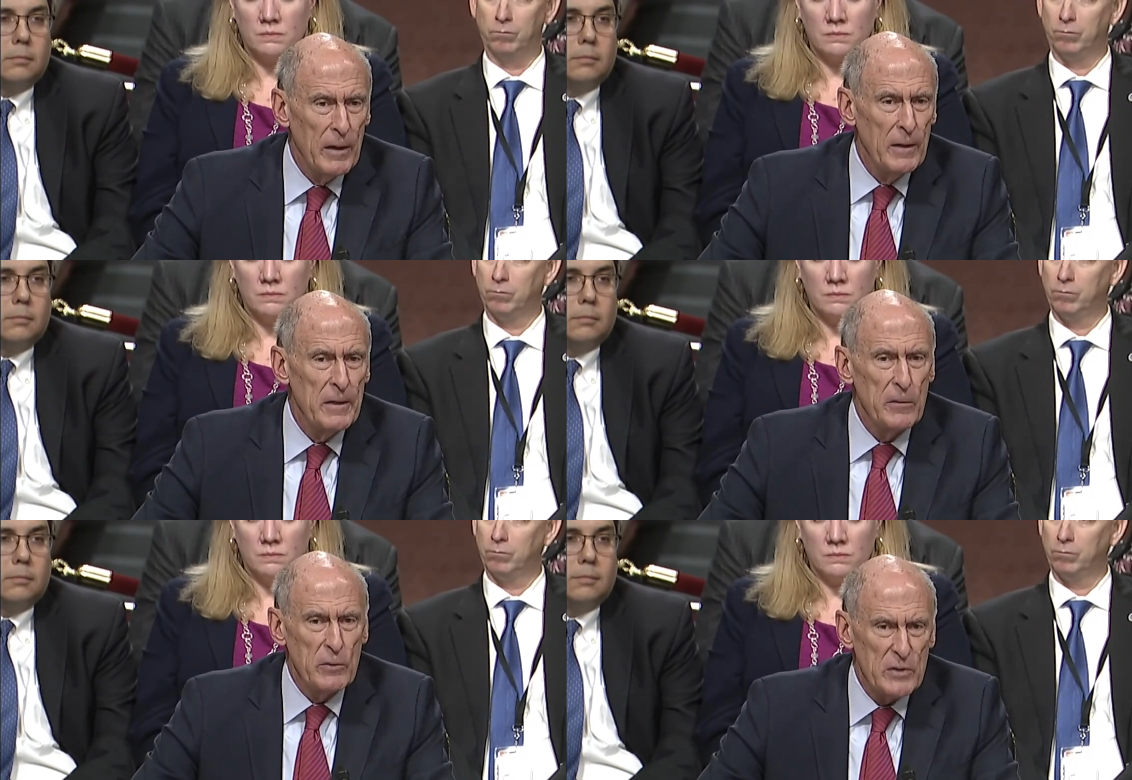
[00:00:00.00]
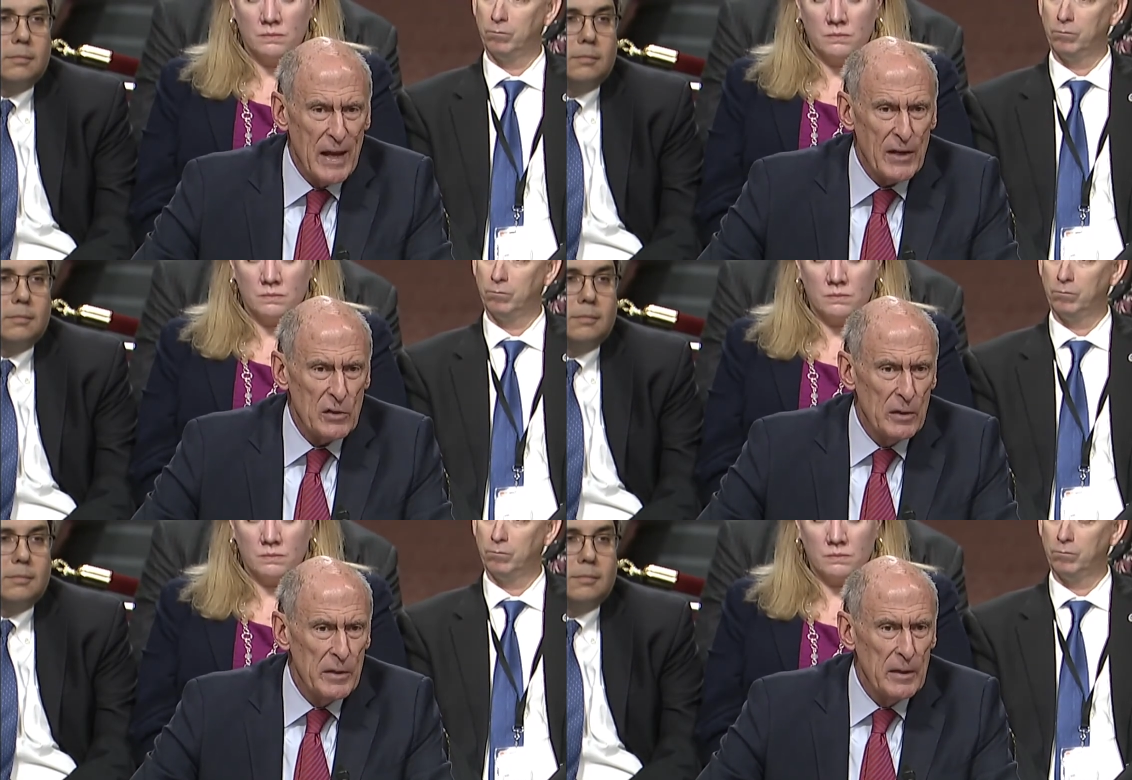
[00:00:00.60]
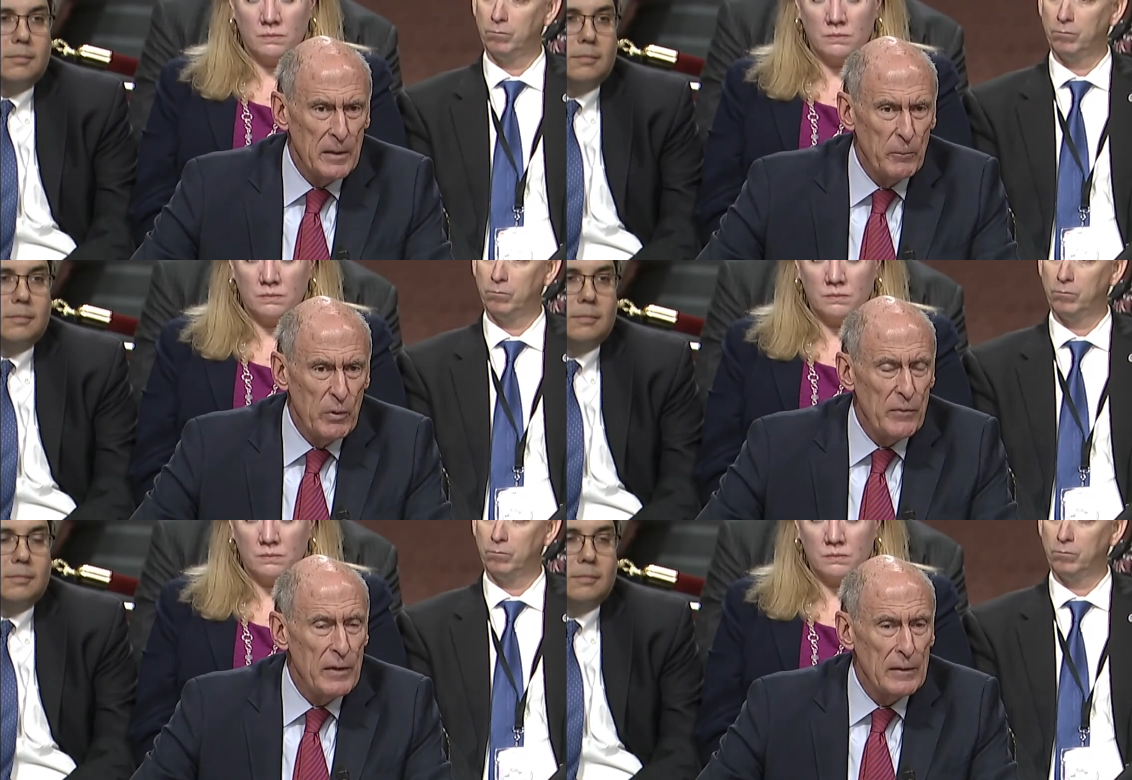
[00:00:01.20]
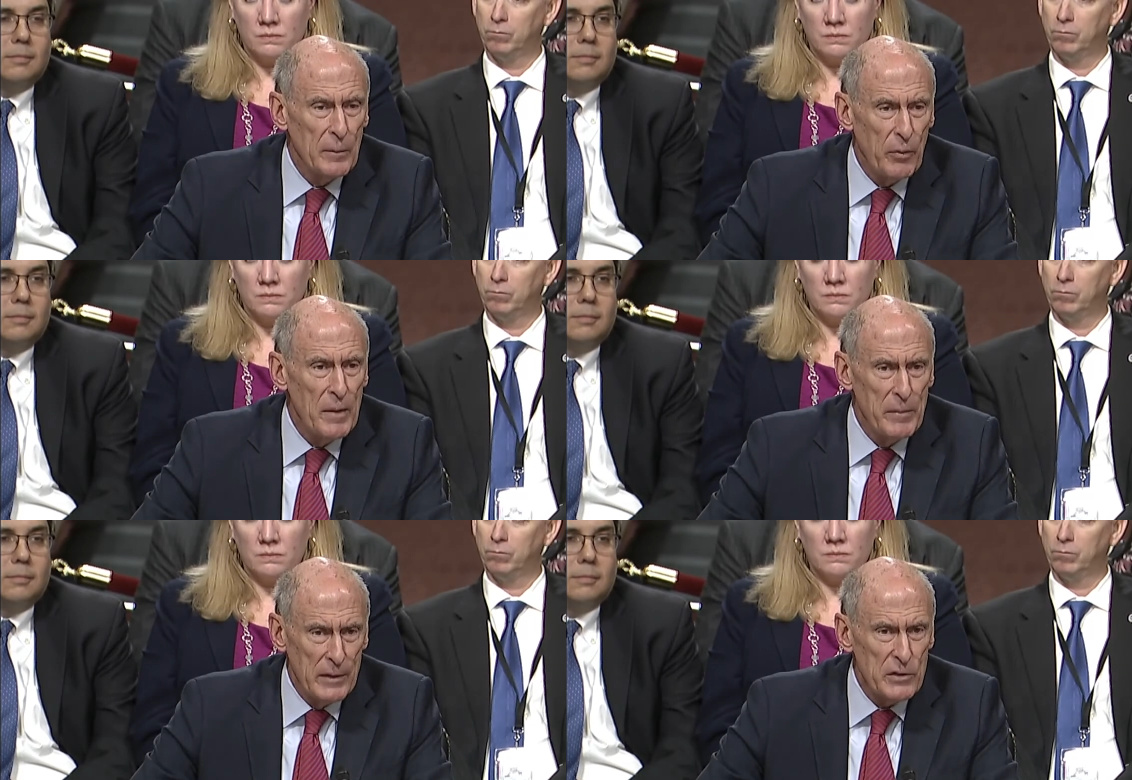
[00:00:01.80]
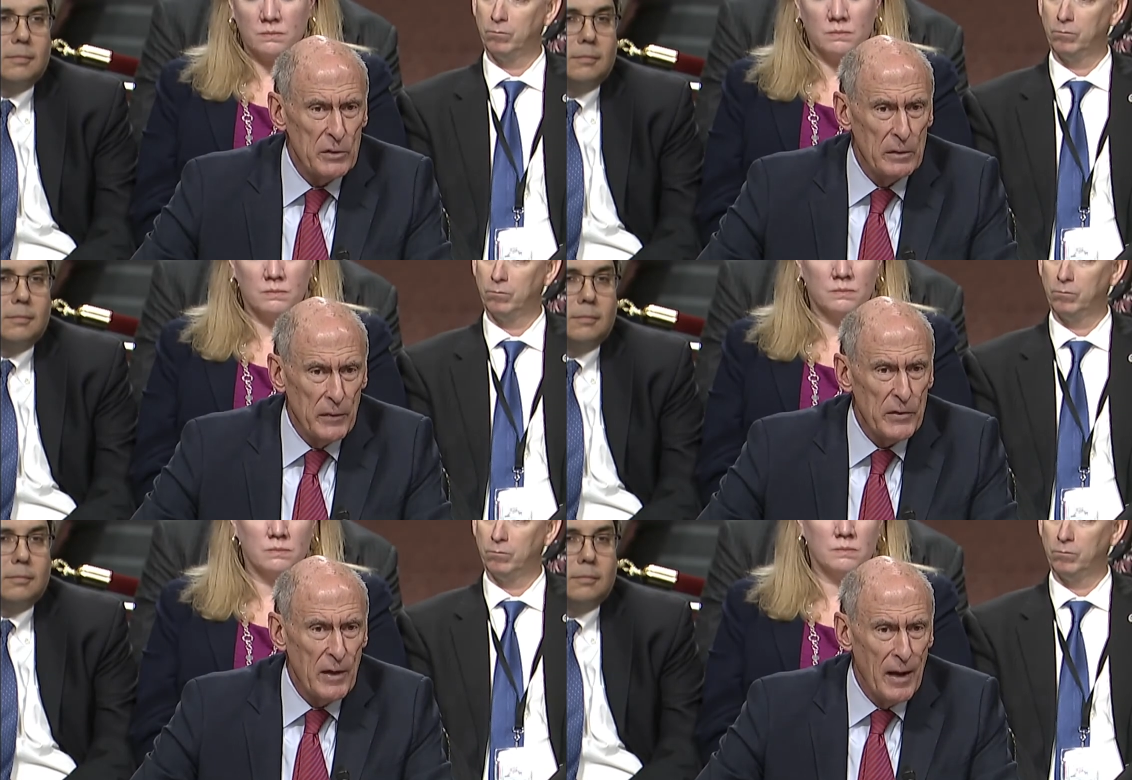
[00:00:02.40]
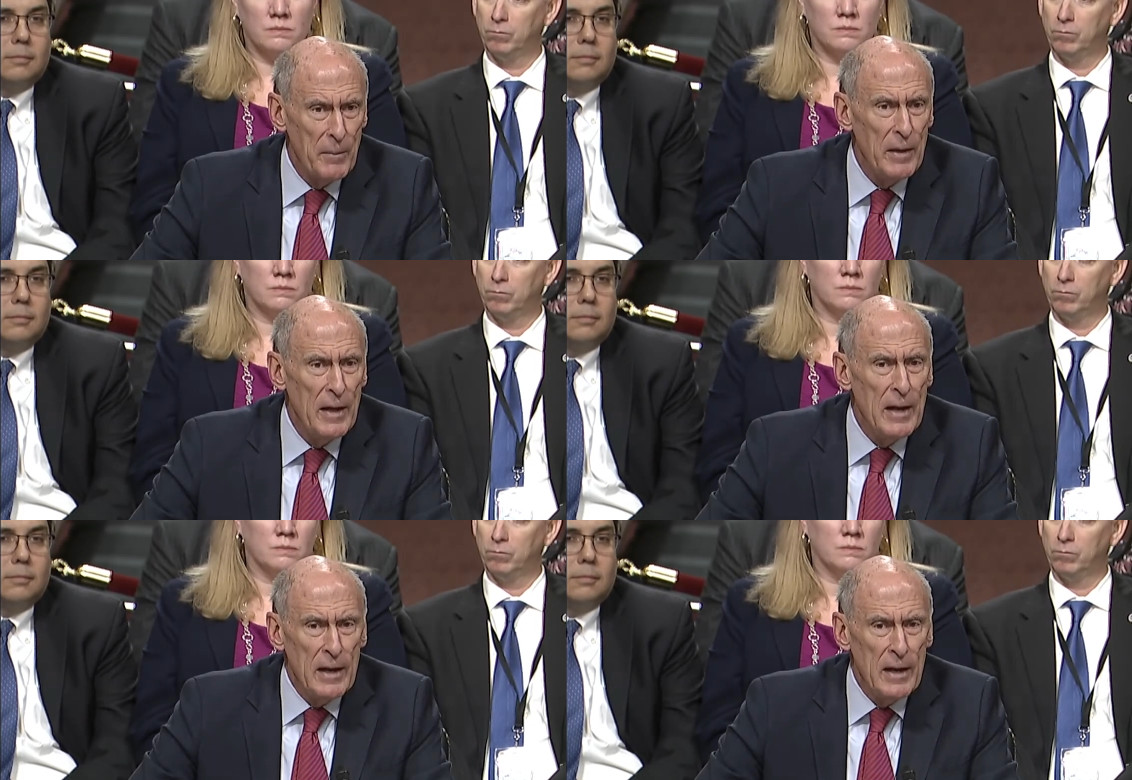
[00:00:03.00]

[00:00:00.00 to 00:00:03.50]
Speaker 1: uh, he was actually uh, briefing the prime minister at the time. Very good.